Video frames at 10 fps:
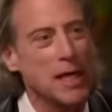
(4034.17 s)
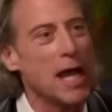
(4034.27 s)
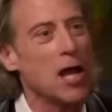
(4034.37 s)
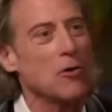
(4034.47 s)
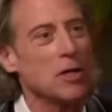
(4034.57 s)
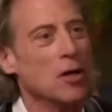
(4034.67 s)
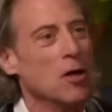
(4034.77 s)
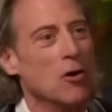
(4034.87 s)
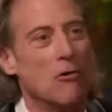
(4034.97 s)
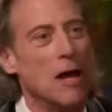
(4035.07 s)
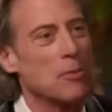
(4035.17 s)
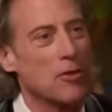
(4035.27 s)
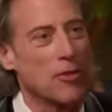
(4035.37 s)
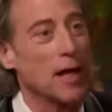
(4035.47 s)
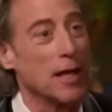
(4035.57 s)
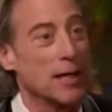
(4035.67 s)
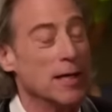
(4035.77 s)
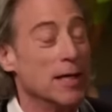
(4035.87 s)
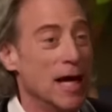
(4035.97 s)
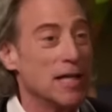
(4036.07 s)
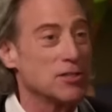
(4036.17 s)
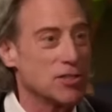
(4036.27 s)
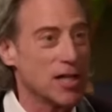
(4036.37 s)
caring or empathetic. And it's